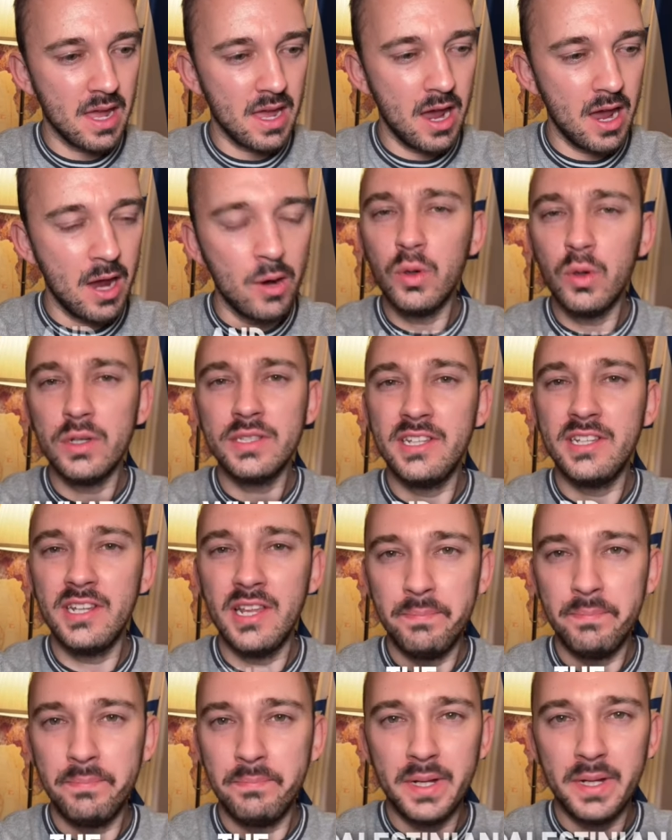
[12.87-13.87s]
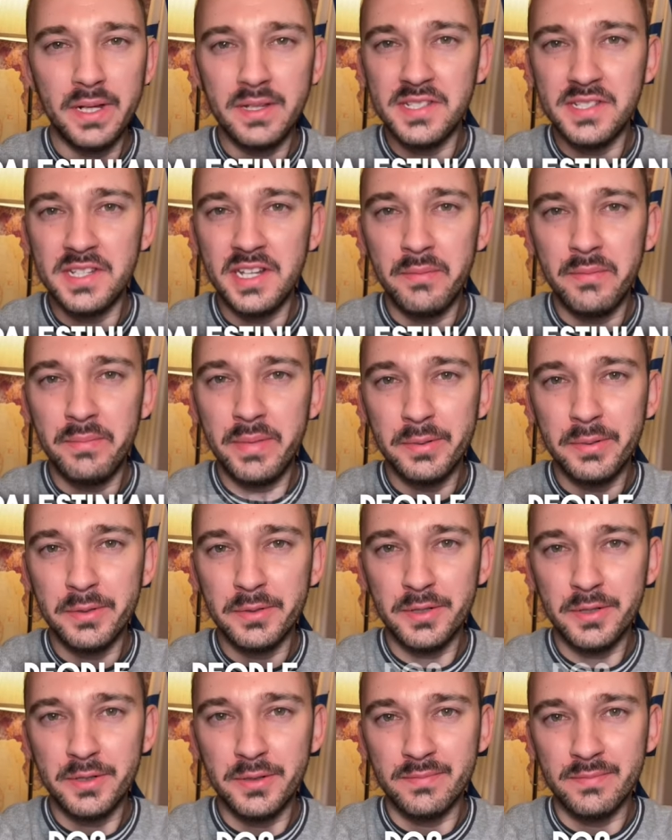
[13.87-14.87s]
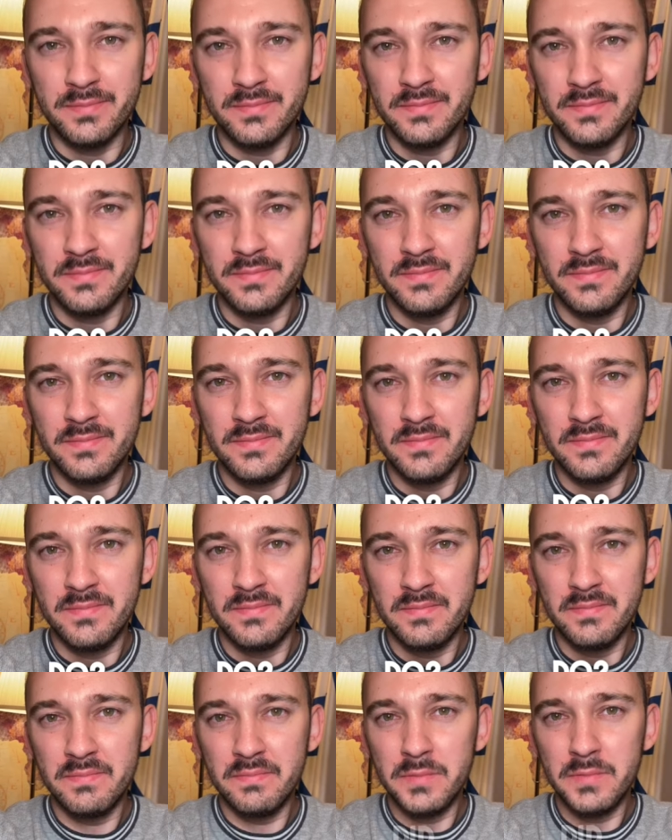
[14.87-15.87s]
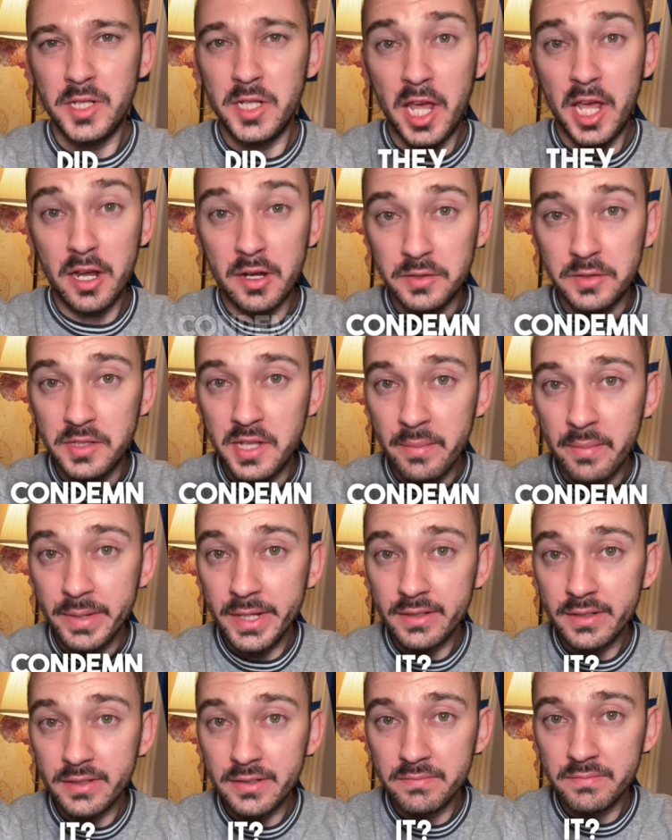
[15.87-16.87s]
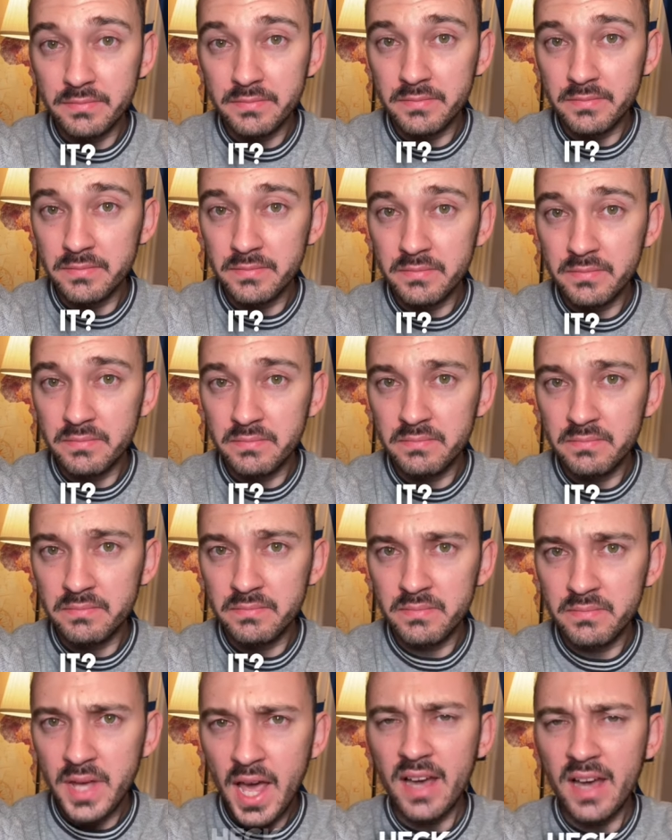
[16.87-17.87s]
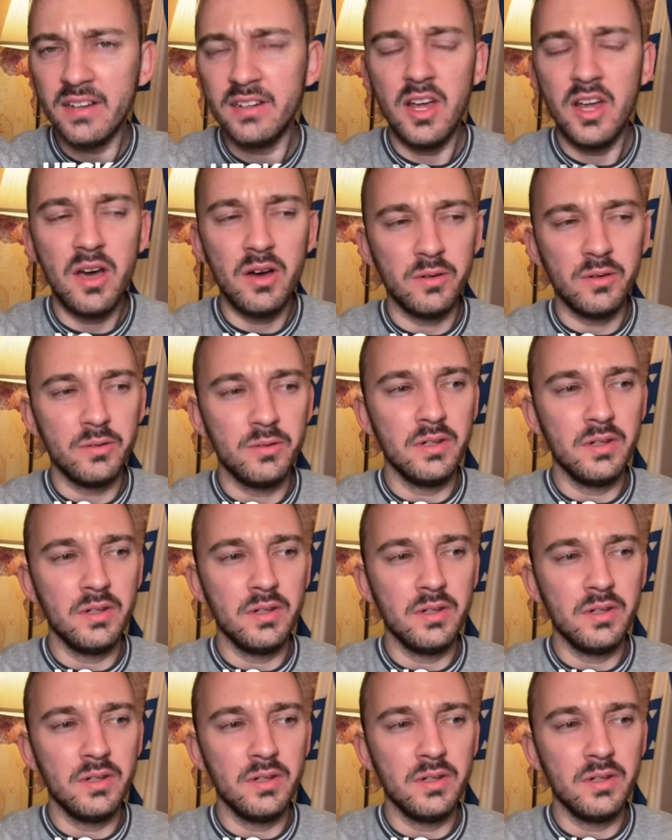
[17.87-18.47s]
And what did the Palestinian people do? Did they condemn it? Heck no.